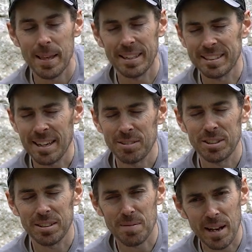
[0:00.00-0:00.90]
It
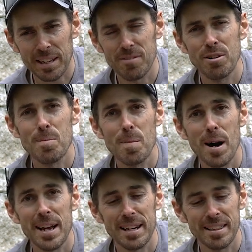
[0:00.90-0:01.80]
sounds like a real
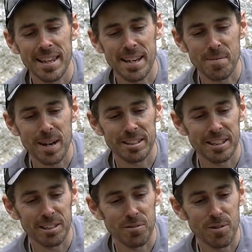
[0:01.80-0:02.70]
minor thing, but
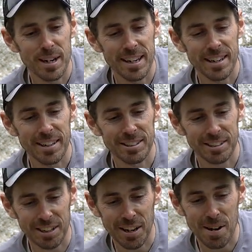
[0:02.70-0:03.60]
actually it's a really
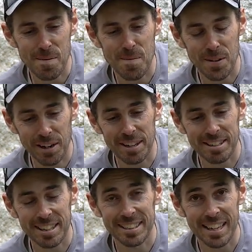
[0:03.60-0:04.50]
nice
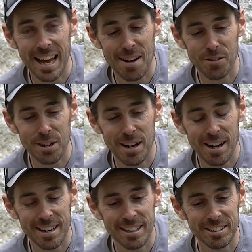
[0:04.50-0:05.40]
thing to have on a
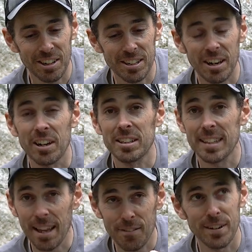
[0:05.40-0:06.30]
harness. I
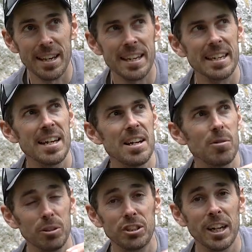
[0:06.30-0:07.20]
definitely
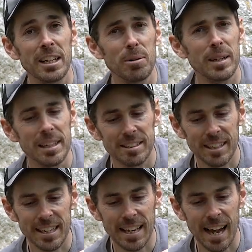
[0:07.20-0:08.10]
would genuinely
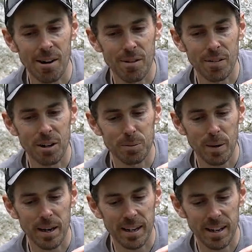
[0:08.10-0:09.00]
seek it out if I was
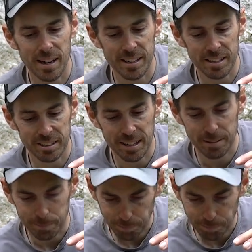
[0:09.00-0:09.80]
buying a harness now.